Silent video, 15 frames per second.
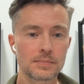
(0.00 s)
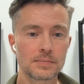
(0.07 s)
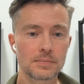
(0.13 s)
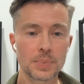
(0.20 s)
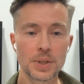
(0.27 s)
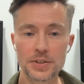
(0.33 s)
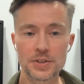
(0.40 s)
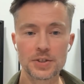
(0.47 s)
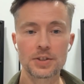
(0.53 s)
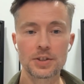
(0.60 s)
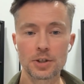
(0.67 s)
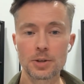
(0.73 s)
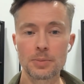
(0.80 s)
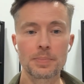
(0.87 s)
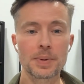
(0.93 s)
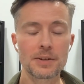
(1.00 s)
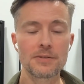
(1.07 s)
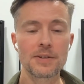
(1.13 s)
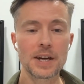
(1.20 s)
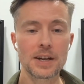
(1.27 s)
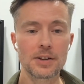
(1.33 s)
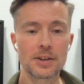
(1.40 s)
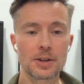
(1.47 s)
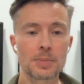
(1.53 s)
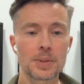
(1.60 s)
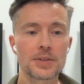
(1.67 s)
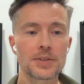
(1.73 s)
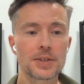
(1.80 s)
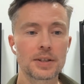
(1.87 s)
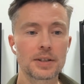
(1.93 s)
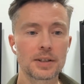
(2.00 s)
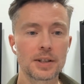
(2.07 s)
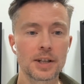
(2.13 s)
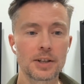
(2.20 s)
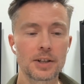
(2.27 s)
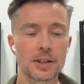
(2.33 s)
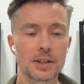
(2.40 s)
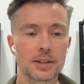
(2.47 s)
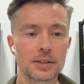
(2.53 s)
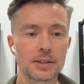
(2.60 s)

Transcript: Plus, you're a big fan of their pizza, I heard.